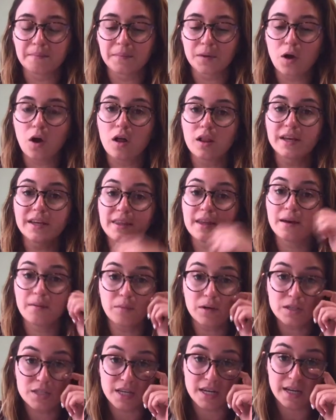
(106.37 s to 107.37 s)
calling them
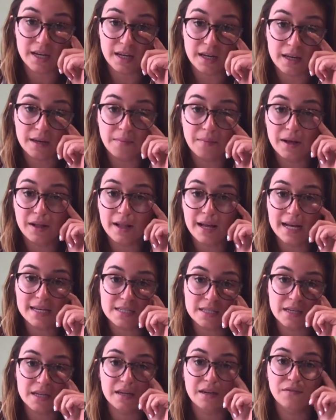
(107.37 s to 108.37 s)
or sending an email
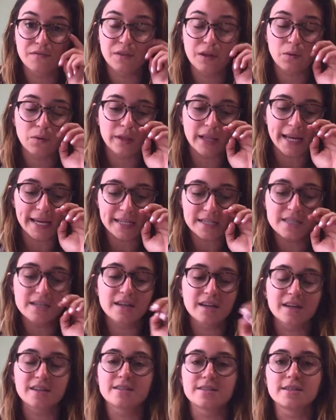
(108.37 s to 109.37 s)
asking if they would like to
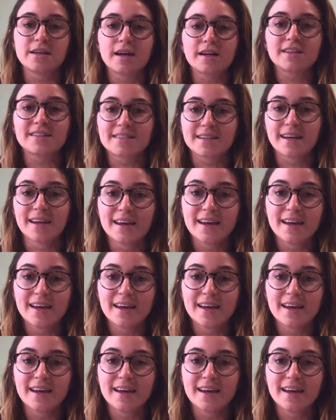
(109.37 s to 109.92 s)
conduct